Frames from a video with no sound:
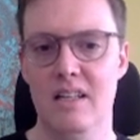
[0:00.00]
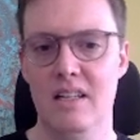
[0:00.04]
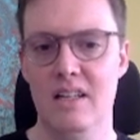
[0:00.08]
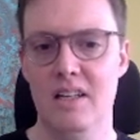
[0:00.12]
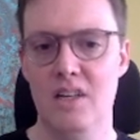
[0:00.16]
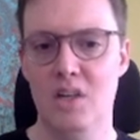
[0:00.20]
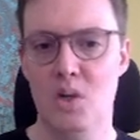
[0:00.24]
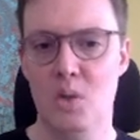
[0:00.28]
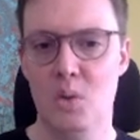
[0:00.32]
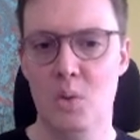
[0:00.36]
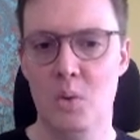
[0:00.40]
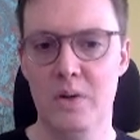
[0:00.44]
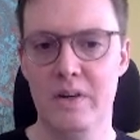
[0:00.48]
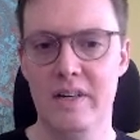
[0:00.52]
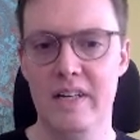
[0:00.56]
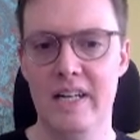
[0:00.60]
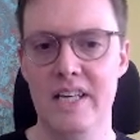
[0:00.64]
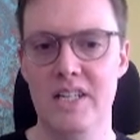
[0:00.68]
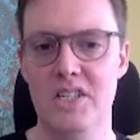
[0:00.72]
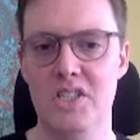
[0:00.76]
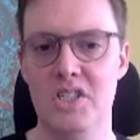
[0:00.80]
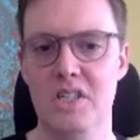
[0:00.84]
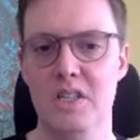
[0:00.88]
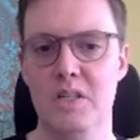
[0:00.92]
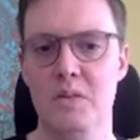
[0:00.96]

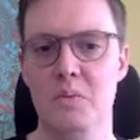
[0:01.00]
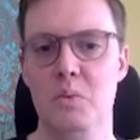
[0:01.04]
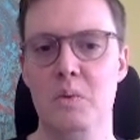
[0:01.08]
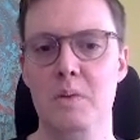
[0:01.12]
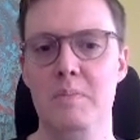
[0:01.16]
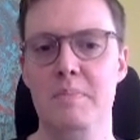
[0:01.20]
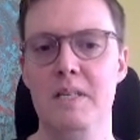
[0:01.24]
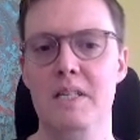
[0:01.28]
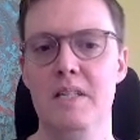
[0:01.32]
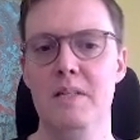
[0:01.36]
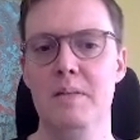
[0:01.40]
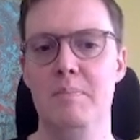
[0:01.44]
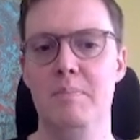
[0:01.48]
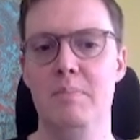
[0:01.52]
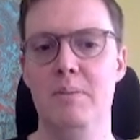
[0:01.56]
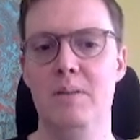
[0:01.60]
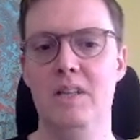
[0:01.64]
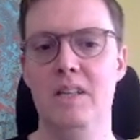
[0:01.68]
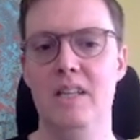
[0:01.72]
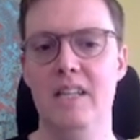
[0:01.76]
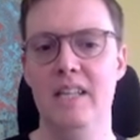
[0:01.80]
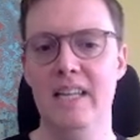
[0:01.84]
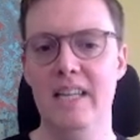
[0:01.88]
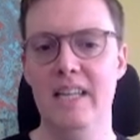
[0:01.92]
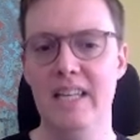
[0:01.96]
coordination would be to
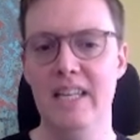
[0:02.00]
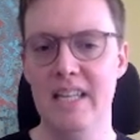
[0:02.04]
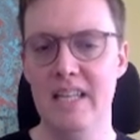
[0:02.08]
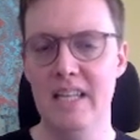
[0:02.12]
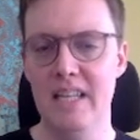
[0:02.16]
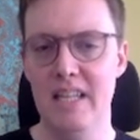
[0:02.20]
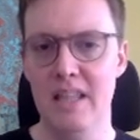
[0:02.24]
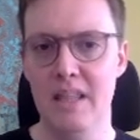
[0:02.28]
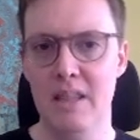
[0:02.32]
play